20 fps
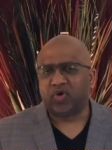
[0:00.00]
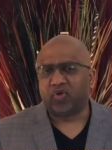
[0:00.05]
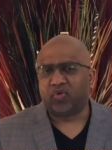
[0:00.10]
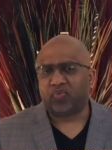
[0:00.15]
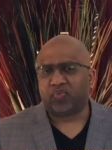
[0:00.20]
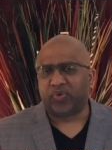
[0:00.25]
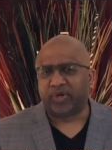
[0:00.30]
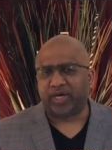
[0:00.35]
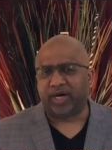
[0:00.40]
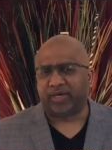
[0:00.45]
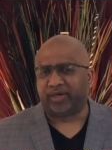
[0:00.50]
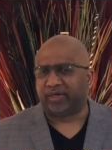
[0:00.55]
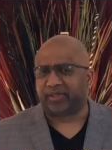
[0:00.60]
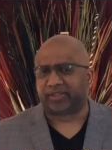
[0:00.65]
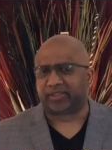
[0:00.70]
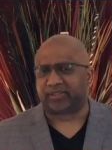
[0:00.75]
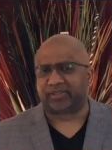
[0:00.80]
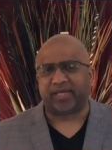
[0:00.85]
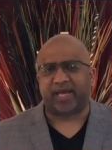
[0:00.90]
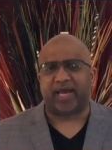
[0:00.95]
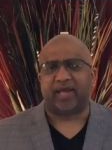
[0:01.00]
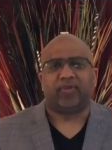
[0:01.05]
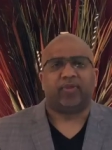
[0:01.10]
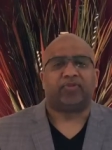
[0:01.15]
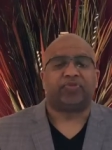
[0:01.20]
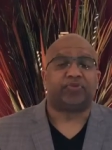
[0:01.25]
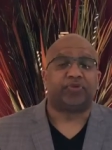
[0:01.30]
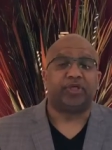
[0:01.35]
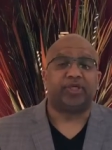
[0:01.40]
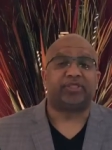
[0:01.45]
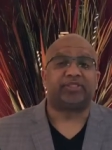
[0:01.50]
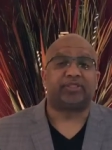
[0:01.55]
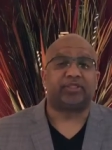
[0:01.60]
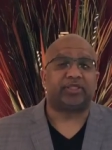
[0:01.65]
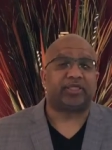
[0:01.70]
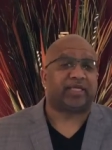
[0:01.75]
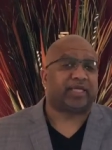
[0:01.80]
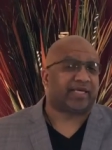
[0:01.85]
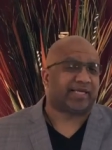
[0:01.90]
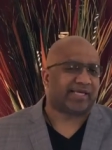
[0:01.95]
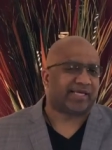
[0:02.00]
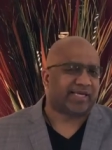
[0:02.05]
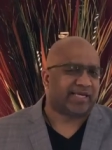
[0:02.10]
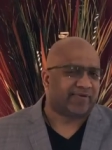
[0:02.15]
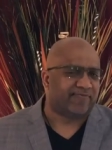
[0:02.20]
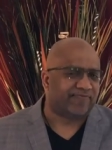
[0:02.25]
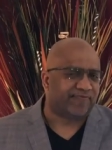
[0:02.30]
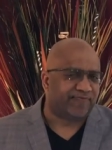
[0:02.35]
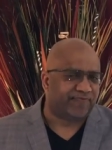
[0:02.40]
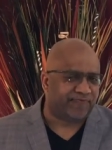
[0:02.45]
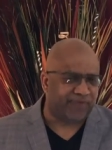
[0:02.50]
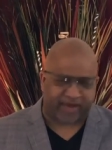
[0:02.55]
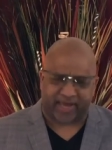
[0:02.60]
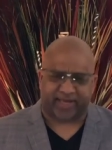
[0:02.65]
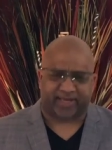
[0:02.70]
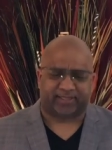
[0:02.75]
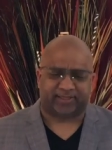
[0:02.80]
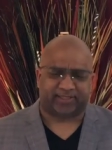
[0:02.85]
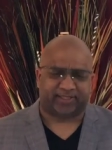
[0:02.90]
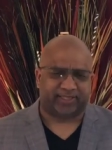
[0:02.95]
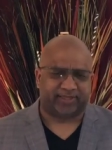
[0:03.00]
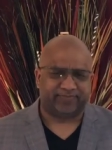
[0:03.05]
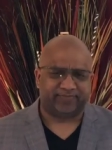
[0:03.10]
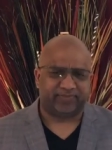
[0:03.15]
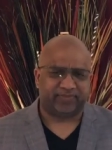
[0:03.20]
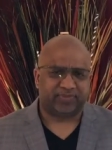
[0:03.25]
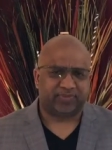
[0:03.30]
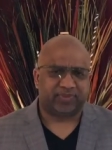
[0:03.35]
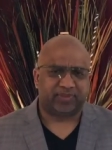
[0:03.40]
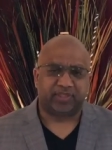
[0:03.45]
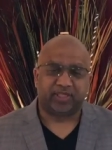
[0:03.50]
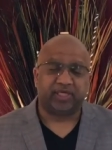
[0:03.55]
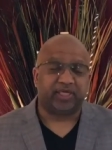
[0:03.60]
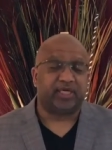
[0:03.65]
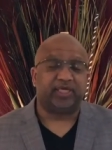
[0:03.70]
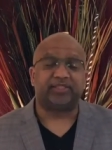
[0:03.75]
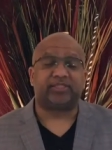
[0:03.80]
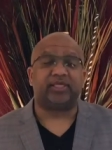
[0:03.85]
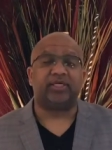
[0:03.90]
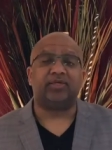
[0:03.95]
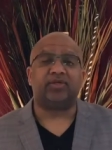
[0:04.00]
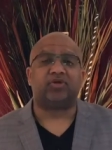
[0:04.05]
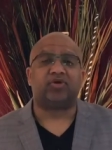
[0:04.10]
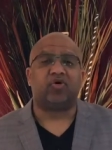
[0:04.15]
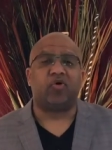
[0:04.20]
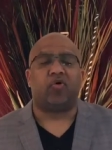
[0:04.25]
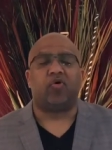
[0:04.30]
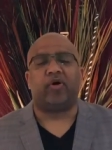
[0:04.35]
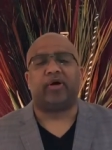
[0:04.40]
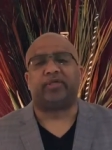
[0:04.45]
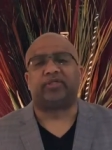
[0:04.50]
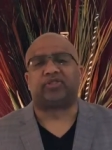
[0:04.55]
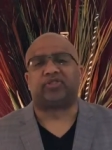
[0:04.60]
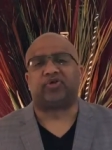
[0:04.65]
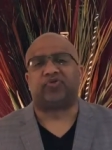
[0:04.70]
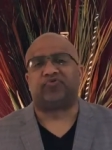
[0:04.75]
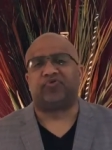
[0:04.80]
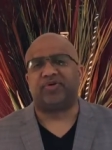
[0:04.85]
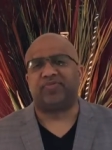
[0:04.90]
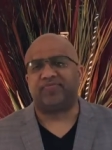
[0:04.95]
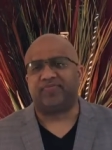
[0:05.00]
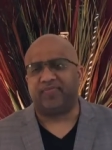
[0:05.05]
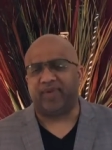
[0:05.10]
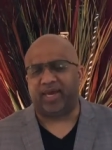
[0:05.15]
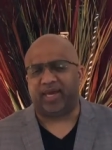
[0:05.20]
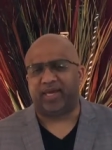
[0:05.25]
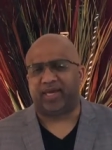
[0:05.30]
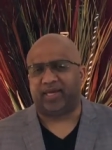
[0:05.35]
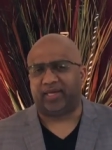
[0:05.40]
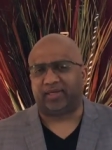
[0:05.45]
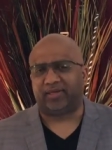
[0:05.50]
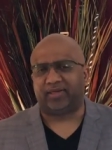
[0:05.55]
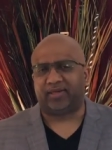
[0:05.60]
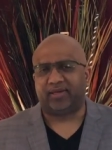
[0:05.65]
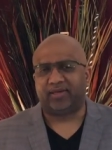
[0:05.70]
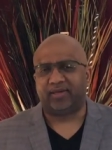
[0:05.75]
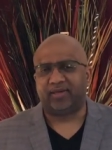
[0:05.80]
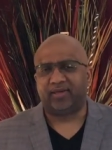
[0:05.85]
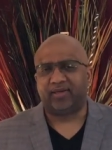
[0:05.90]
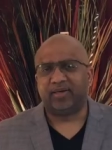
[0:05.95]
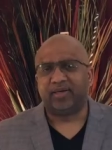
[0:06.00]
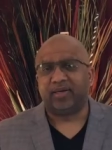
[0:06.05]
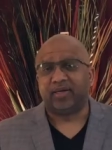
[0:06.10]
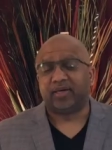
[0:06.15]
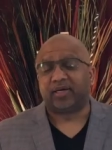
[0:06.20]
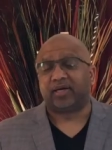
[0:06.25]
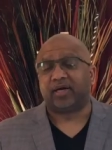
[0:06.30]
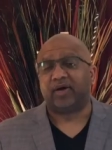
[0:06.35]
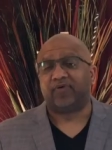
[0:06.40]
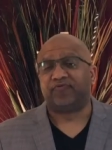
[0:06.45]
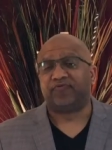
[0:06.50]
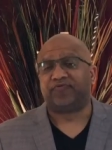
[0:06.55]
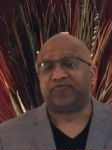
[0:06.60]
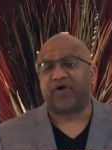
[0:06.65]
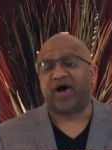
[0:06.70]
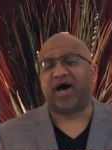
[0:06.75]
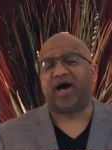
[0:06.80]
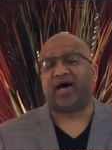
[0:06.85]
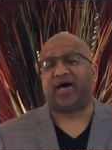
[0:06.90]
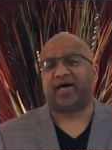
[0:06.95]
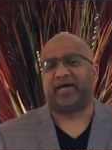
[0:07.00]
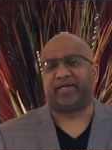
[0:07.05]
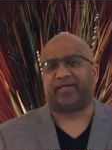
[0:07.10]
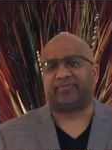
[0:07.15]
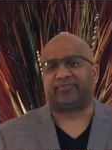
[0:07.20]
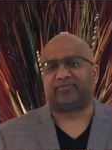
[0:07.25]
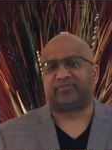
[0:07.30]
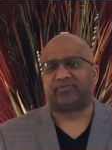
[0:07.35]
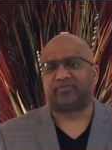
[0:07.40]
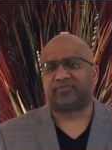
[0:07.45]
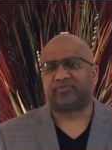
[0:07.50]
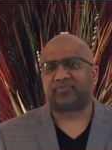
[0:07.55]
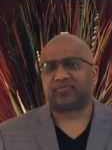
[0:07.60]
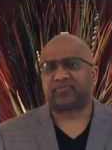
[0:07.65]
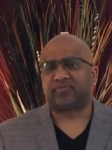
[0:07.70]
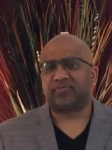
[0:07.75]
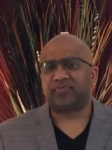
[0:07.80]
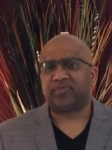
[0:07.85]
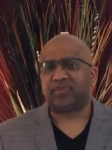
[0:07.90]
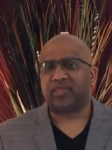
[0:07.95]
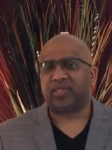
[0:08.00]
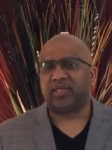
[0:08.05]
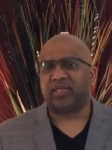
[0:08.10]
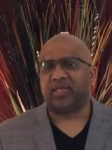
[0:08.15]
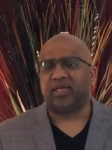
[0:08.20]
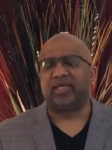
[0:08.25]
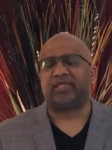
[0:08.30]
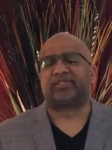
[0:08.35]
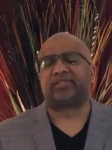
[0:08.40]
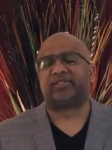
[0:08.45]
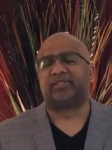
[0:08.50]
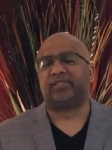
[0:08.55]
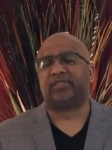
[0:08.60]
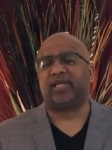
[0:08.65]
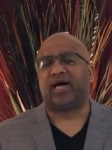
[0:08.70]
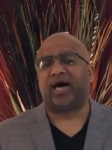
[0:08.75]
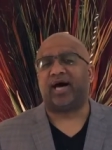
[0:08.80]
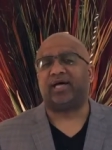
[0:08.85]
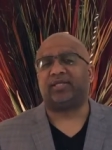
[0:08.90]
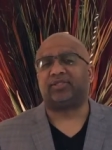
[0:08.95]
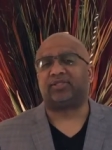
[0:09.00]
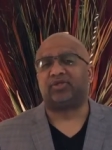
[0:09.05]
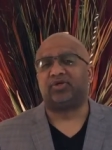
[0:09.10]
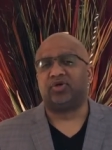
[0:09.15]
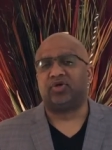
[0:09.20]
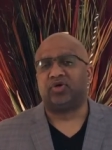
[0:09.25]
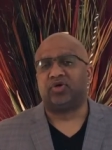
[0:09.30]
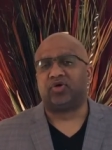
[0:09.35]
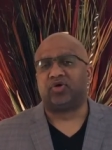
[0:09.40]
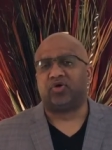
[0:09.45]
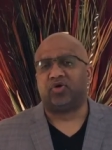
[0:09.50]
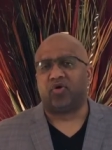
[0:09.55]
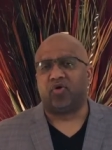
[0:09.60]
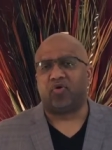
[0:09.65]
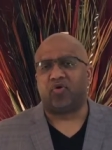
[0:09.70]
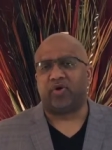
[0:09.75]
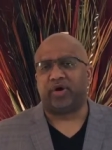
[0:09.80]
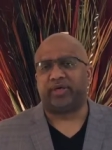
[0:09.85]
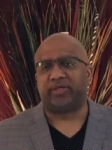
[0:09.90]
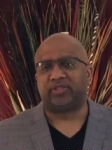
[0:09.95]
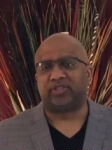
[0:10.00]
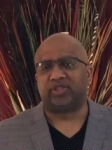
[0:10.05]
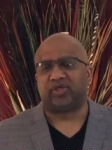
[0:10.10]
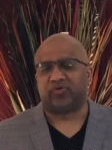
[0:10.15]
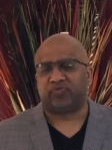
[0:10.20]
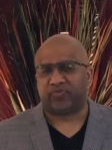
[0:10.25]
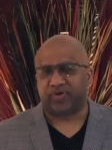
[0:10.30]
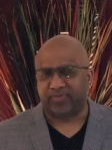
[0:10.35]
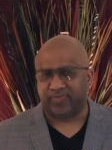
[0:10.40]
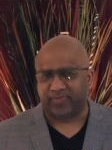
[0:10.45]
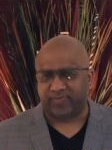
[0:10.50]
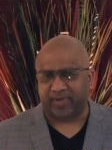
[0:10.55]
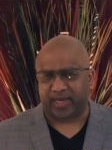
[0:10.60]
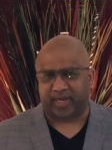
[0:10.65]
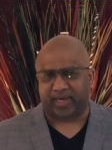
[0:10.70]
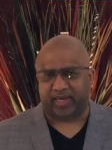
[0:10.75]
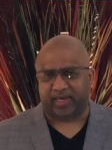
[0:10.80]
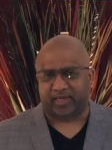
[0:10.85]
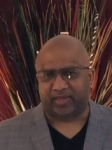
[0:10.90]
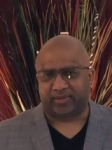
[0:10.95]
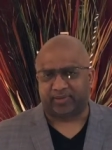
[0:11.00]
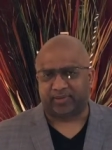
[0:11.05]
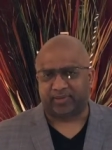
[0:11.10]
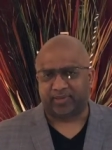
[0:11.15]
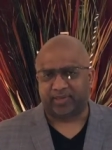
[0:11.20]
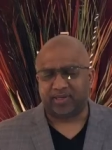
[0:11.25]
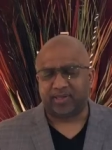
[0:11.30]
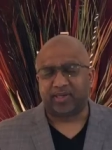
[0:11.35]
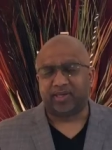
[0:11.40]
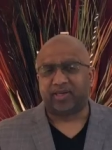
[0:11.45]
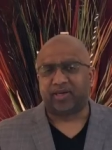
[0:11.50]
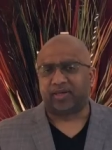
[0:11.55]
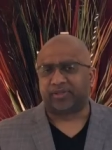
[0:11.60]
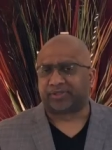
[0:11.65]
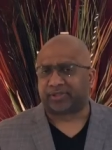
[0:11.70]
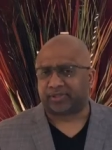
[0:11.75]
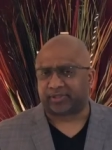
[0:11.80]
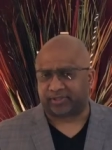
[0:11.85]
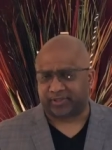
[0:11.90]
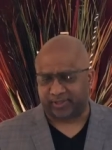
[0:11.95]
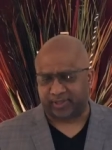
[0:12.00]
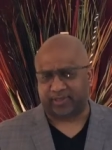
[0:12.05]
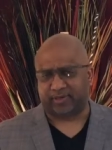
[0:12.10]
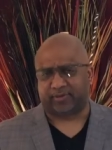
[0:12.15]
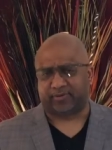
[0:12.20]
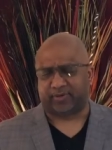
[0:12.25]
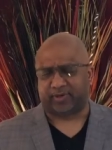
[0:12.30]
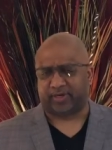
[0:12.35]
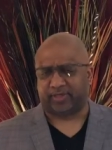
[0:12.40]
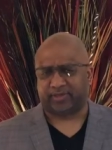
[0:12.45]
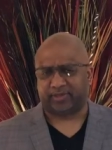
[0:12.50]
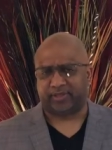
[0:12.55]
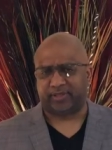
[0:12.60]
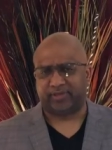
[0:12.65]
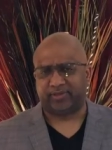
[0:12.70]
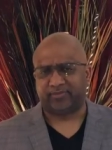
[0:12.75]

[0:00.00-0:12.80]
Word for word: we understand that this event isn't going to remain confined. It's not going to remain a secret.